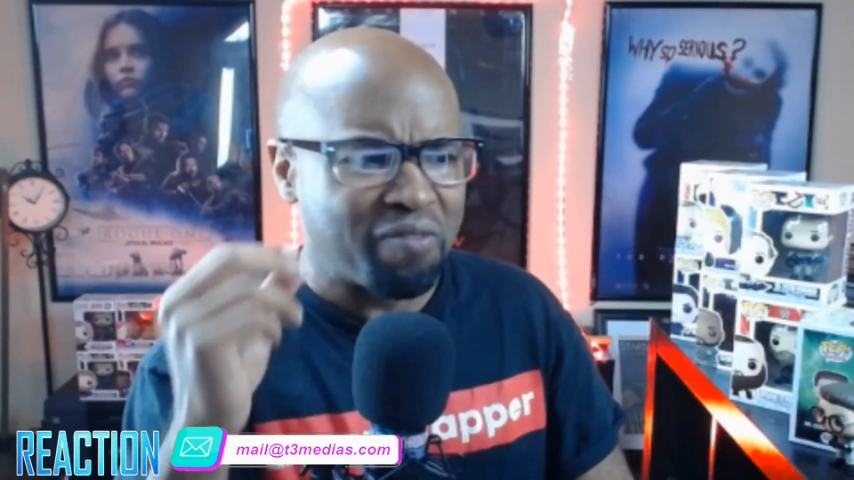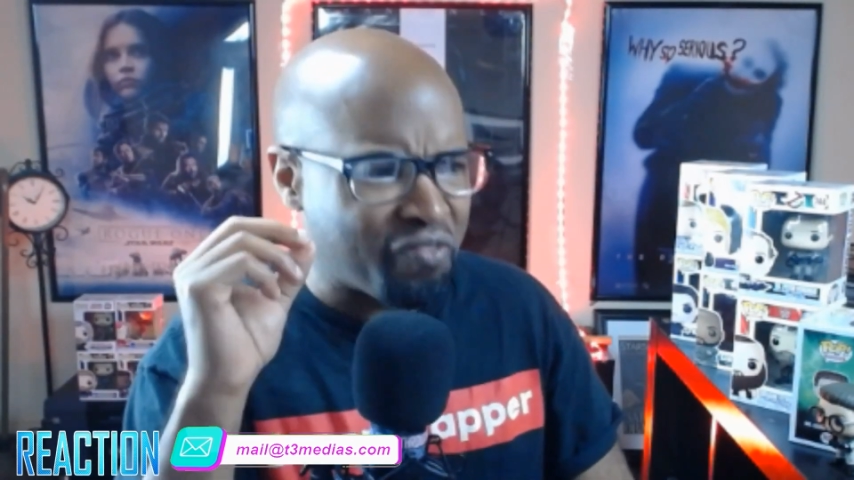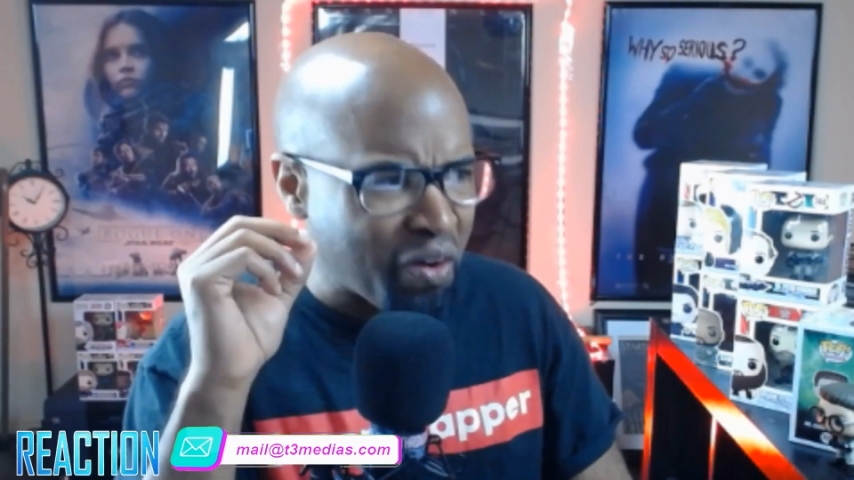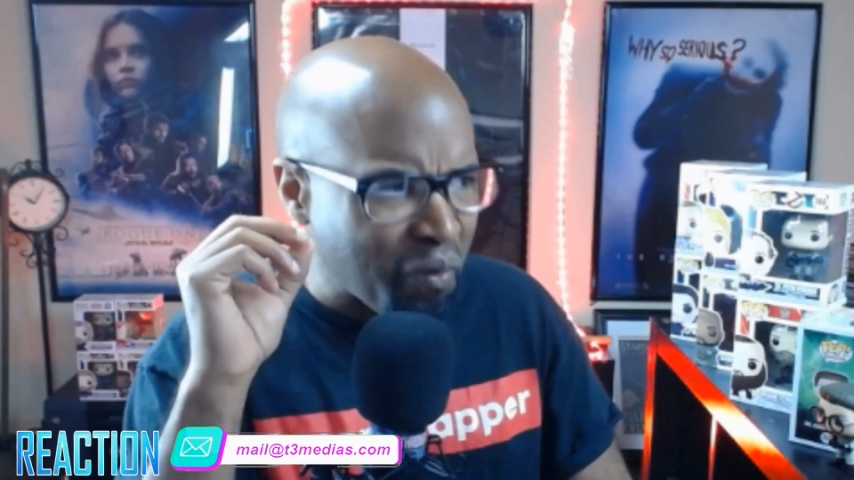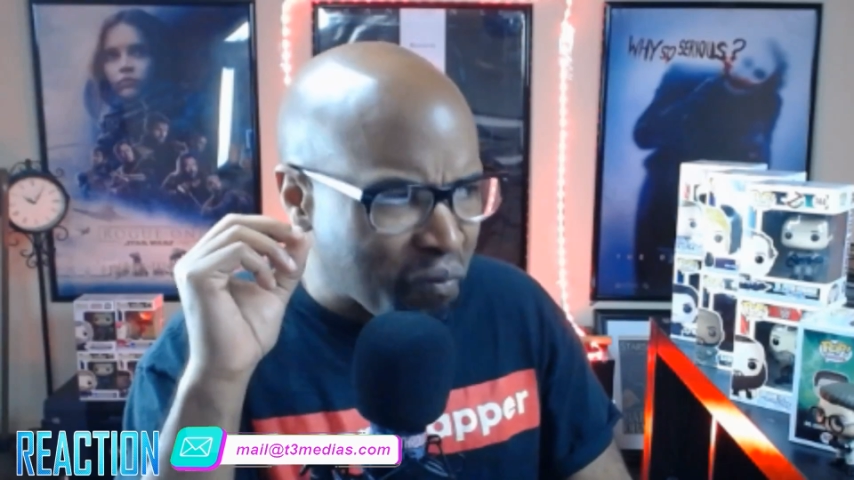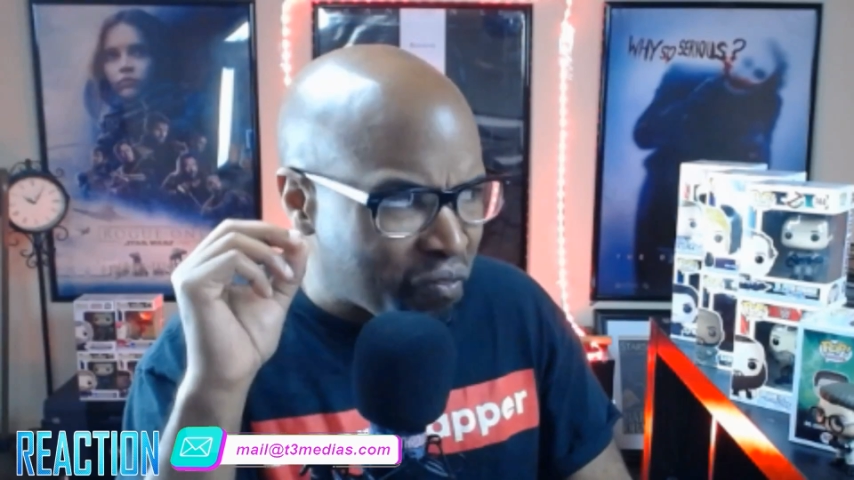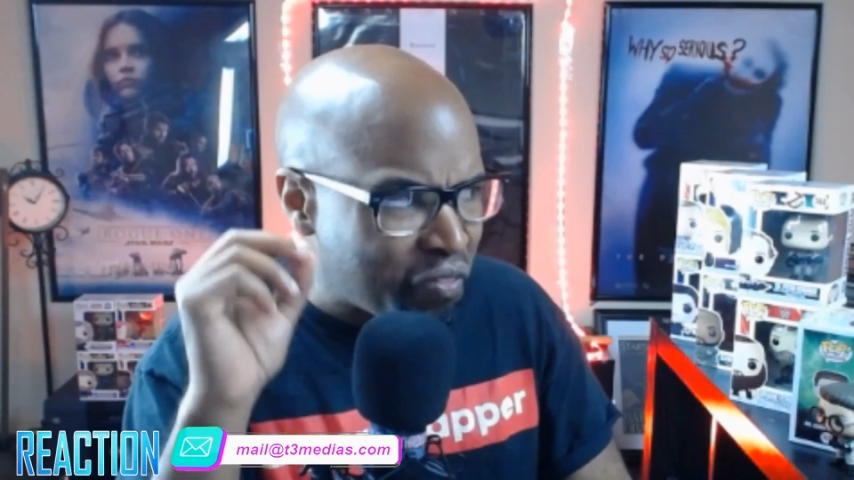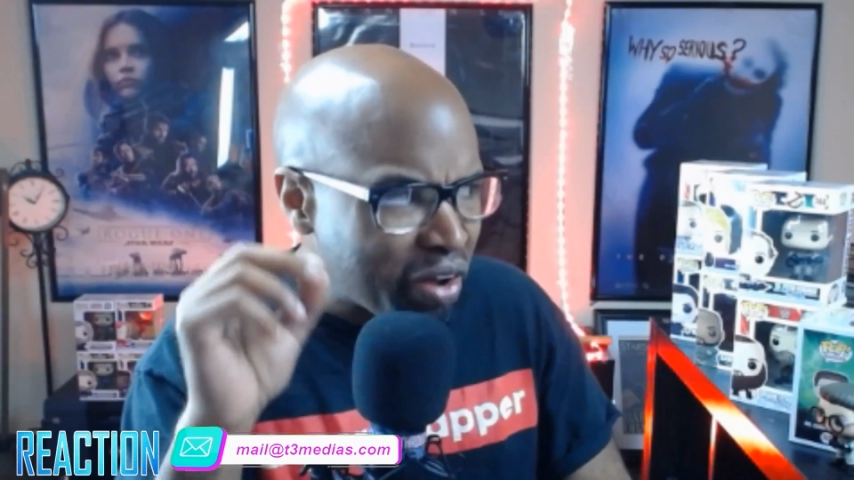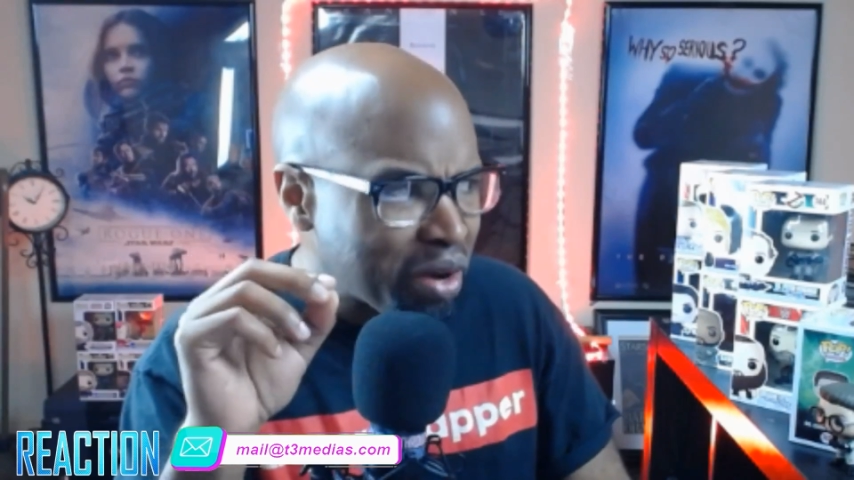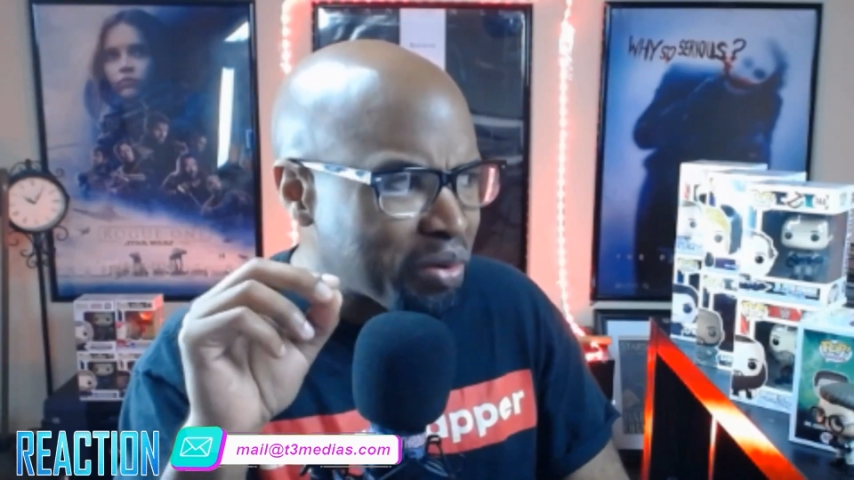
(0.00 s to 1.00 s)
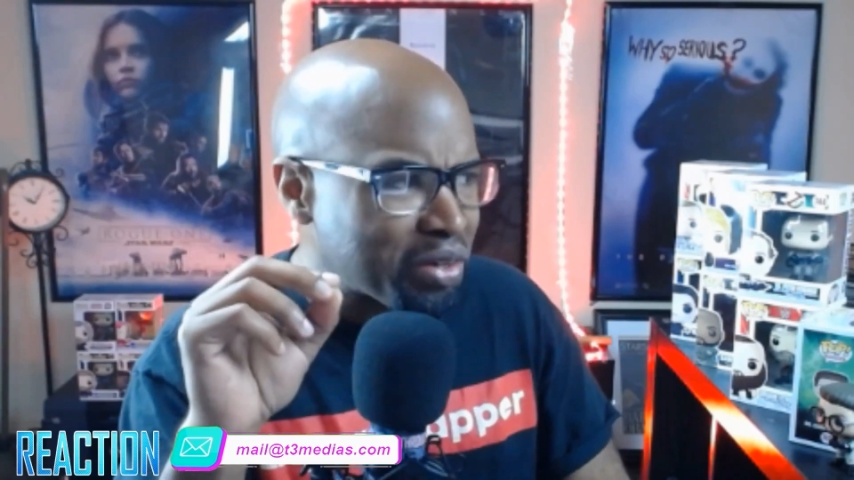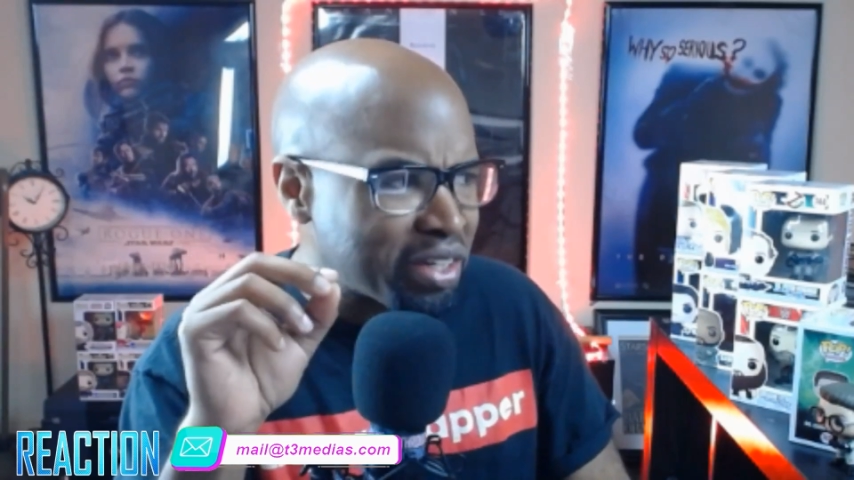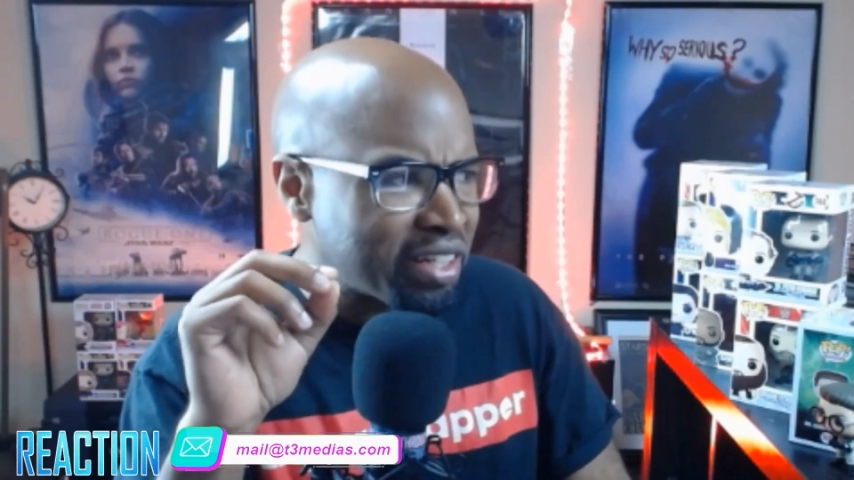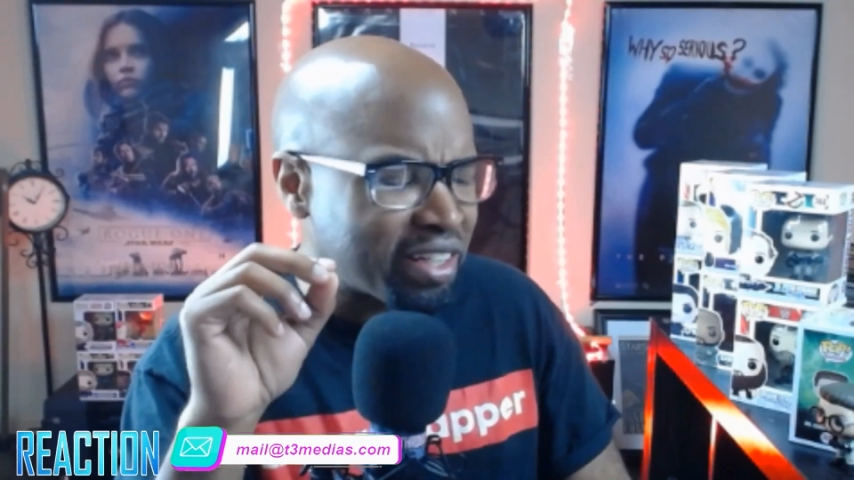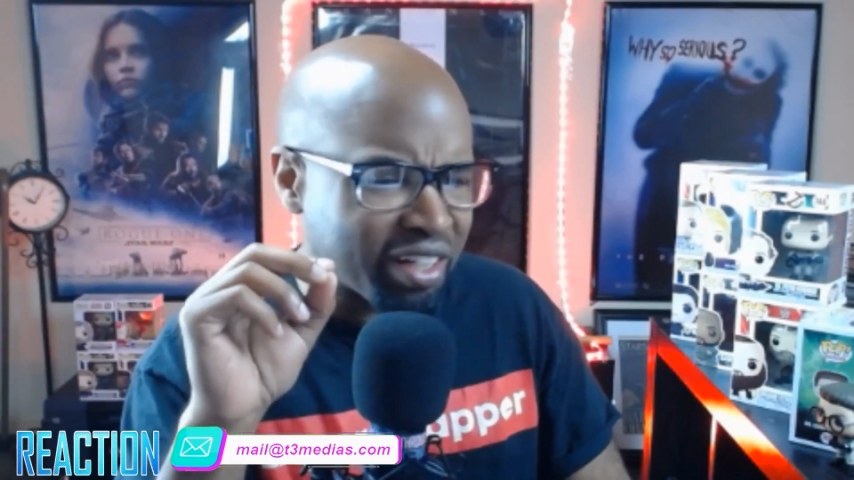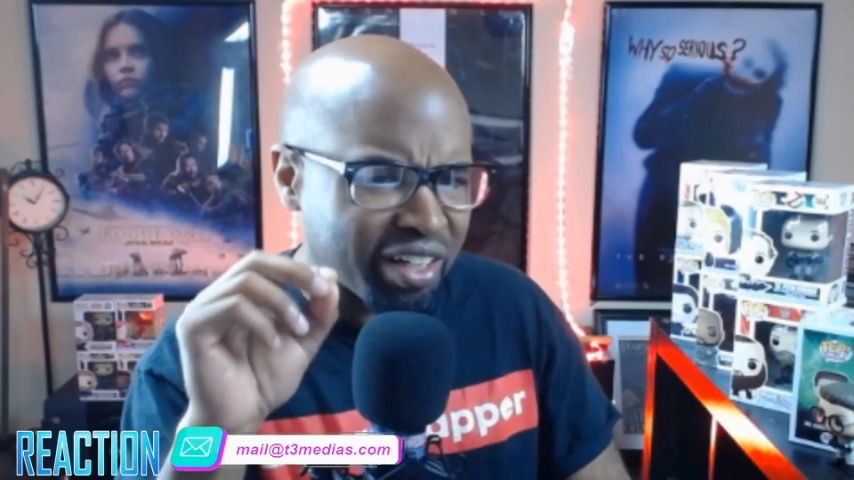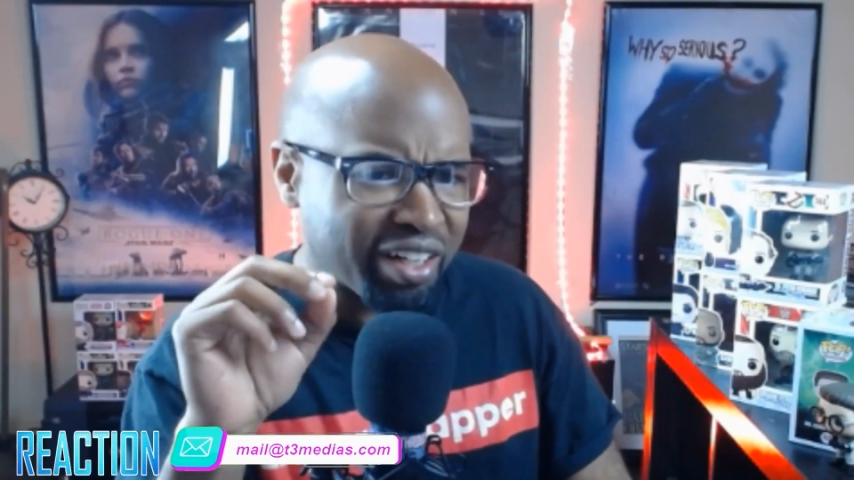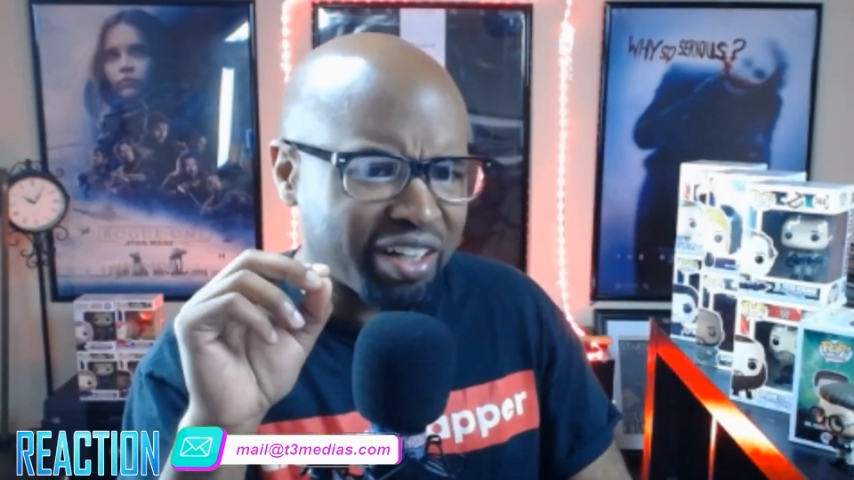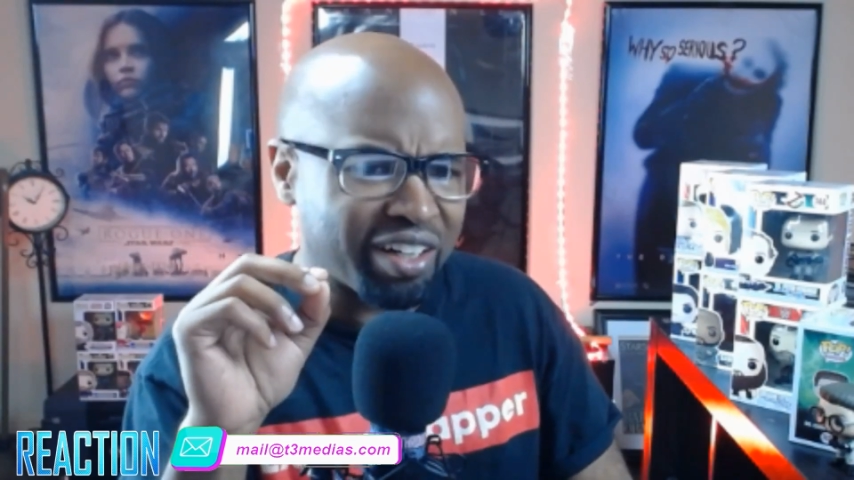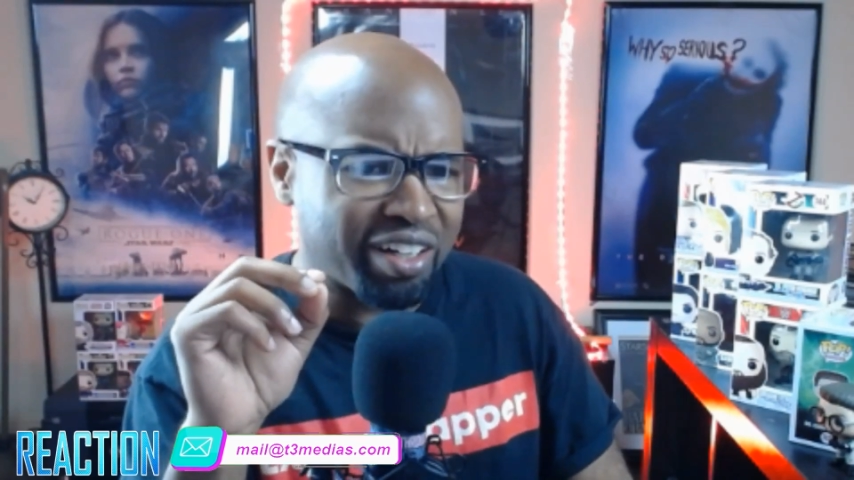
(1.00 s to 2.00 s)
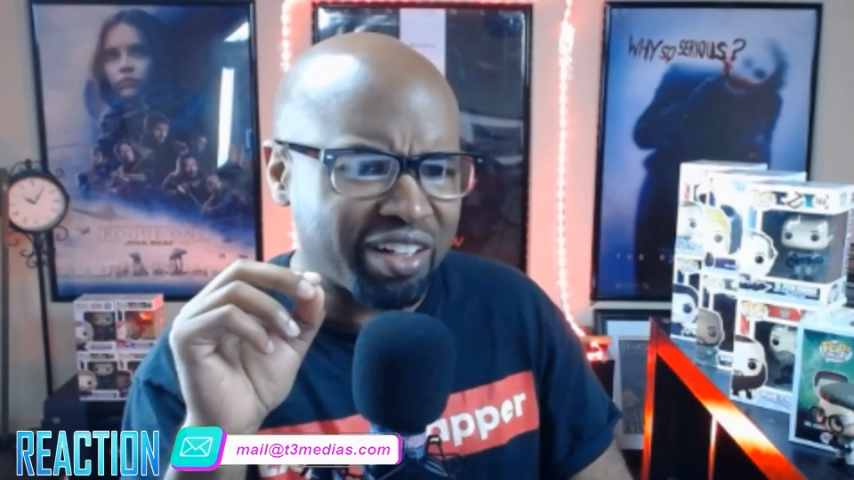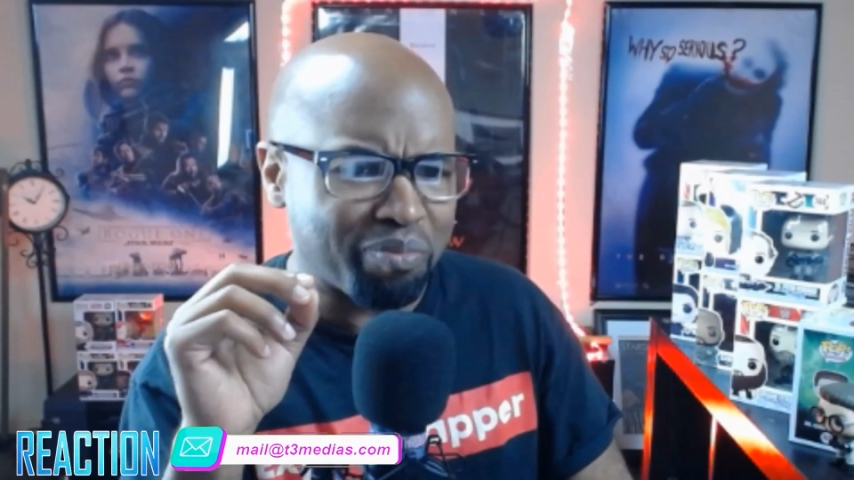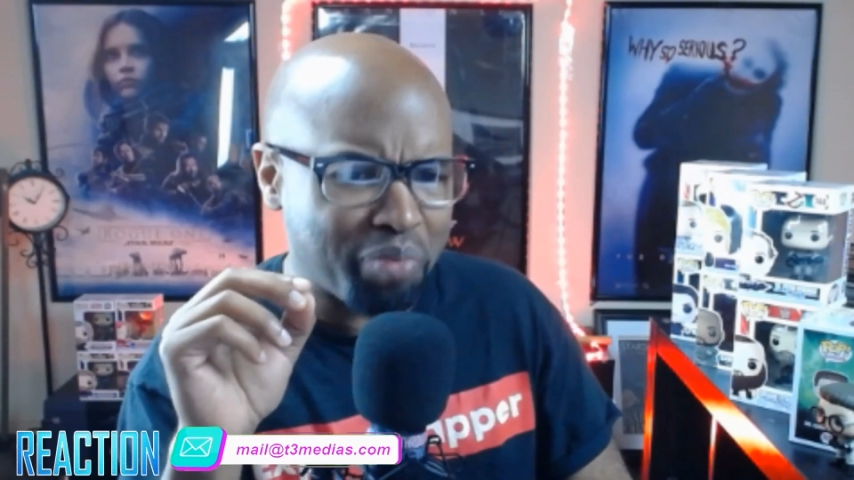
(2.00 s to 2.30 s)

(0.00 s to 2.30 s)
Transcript: Felt very uh,